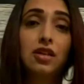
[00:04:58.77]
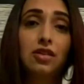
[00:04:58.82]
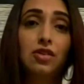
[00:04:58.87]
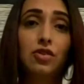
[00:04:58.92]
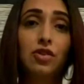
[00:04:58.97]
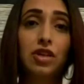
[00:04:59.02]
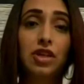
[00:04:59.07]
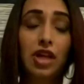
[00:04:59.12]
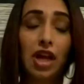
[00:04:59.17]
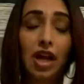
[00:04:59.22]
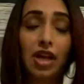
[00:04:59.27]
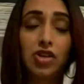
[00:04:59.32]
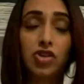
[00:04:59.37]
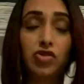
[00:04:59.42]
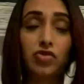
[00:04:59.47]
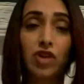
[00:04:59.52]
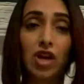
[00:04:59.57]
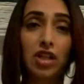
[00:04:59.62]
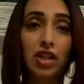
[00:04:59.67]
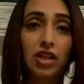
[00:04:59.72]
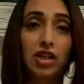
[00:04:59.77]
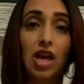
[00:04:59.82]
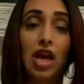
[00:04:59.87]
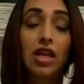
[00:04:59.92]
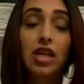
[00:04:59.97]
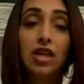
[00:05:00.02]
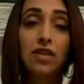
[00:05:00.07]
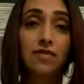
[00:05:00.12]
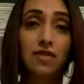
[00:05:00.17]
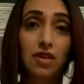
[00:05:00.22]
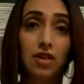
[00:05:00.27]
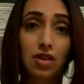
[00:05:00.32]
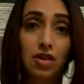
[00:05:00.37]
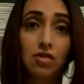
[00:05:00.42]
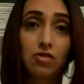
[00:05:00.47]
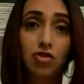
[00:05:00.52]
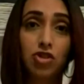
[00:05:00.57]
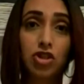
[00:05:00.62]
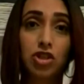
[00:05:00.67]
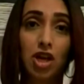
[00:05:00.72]
or engaged directly in any of the
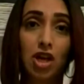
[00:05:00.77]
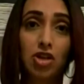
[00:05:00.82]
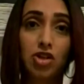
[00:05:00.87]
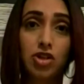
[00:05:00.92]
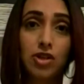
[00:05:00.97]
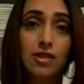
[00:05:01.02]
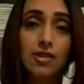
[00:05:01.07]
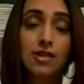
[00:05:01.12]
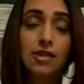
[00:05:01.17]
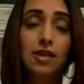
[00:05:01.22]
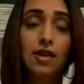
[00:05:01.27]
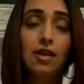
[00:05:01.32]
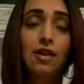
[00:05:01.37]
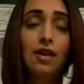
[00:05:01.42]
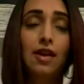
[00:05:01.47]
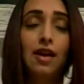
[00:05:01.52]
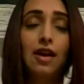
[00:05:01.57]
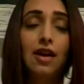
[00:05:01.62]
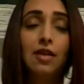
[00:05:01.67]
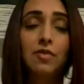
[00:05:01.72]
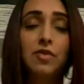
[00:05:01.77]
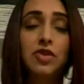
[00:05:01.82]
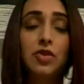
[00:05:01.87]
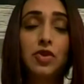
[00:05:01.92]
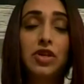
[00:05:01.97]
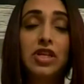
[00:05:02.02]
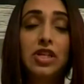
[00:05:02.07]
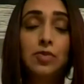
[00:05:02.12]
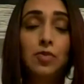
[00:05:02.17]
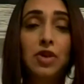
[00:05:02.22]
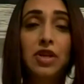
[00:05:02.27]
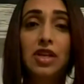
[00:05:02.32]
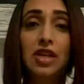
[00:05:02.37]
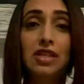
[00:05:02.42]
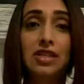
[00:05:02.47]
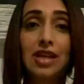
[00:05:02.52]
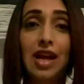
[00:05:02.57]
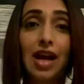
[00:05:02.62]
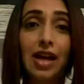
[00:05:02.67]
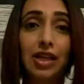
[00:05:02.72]
negotiations. So he's been
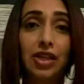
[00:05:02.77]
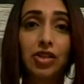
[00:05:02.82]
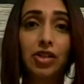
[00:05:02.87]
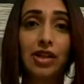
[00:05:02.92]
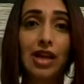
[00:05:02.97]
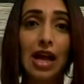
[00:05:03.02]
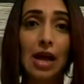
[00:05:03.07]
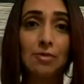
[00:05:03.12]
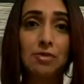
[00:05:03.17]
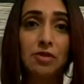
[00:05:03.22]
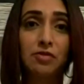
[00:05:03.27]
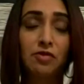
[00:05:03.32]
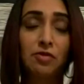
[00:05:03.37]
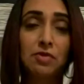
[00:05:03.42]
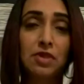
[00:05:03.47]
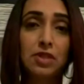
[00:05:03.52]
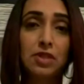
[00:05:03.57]
entirely absent from this